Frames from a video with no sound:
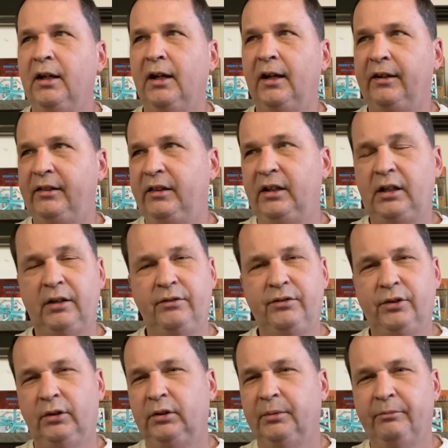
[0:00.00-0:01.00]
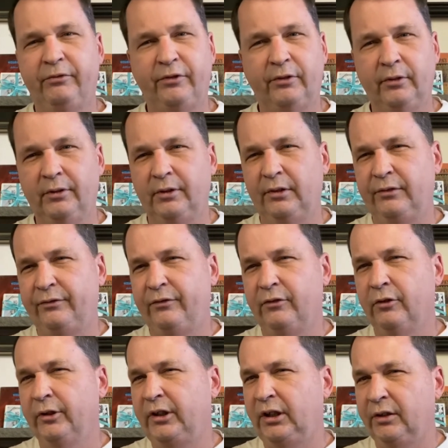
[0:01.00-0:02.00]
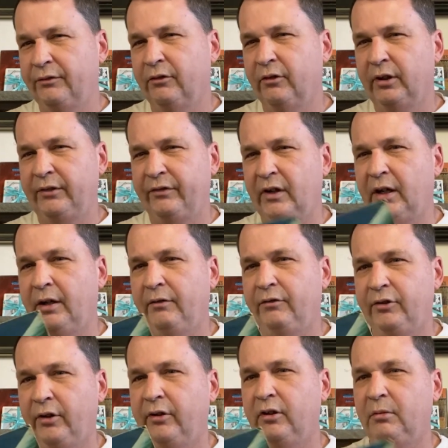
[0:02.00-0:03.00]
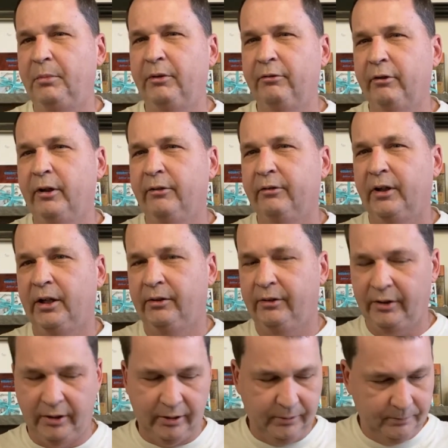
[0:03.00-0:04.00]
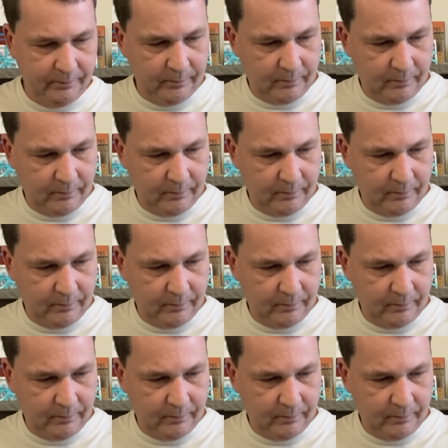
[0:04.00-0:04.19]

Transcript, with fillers: I think I sold them for 40 to 45, so they're going to be right around there.